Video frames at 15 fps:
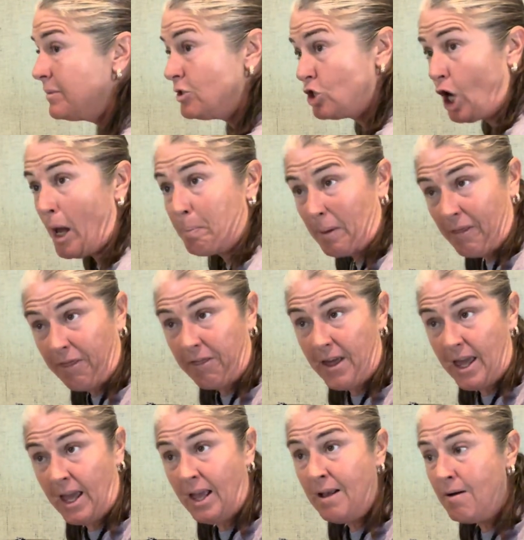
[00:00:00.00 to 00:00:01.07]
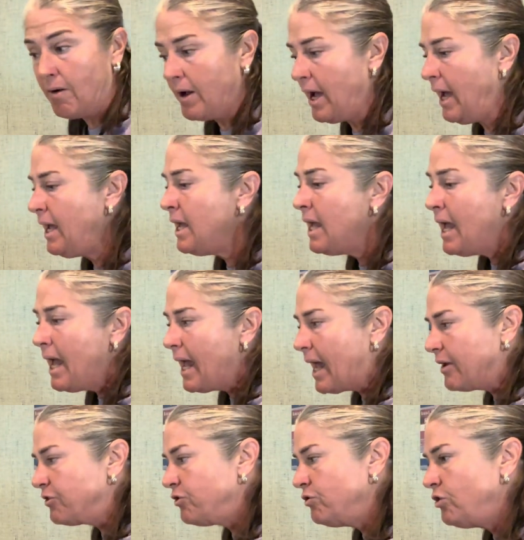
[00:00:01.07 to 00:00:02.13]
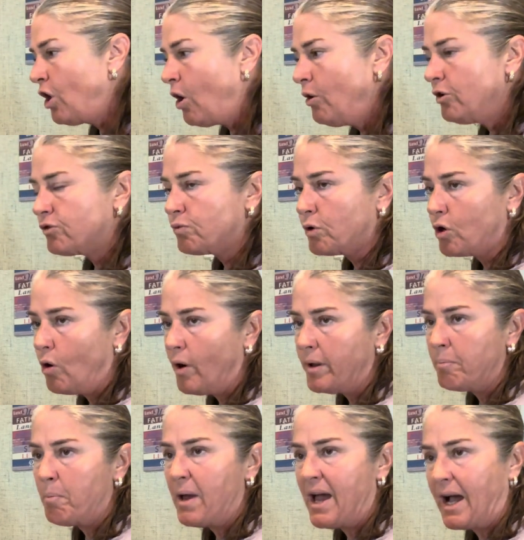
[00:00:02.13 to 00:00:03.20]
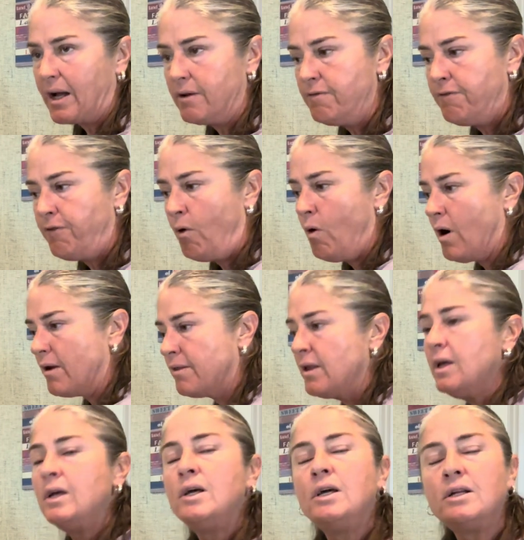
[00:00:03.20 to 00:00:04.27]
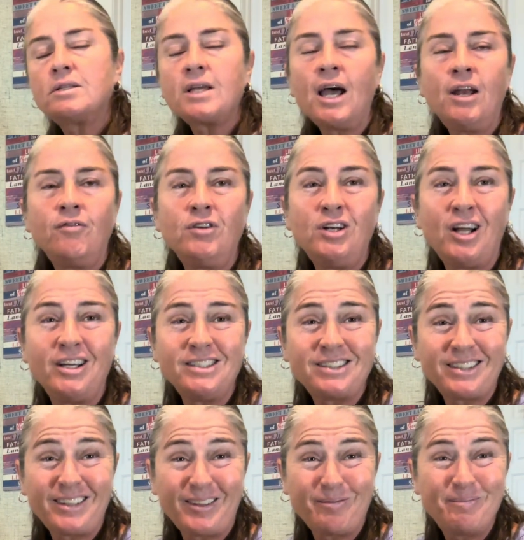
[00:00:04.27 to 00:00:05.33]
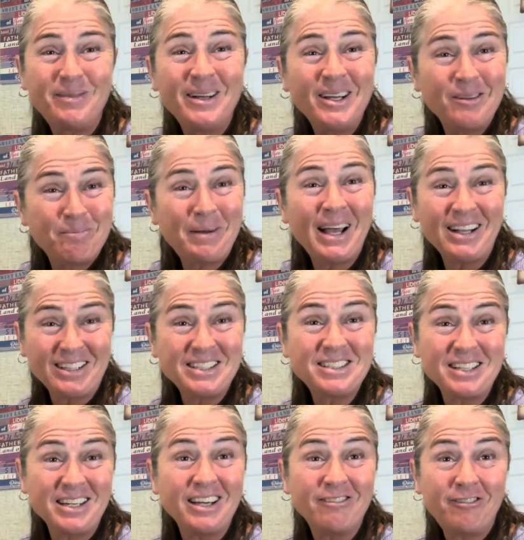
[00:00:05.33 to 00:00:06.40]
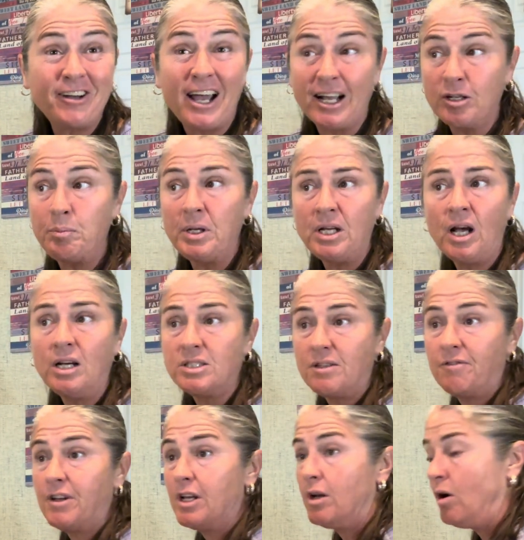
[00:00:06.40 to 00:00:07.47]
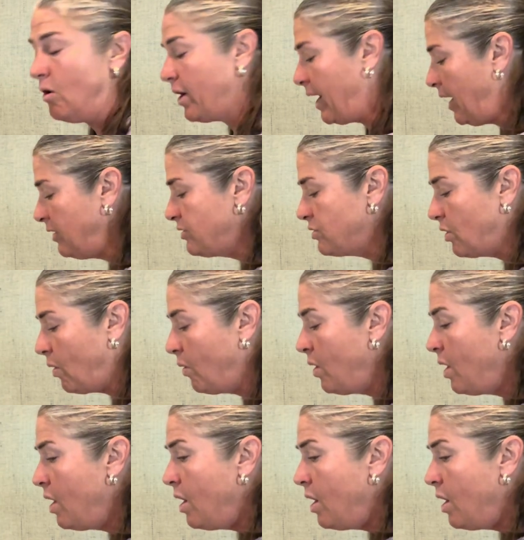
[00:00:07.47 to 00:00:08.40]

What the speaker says: type of thing, okay? As you notice, we're going back and forth. It's kind of a nice little balancing effect because of it, okay? So,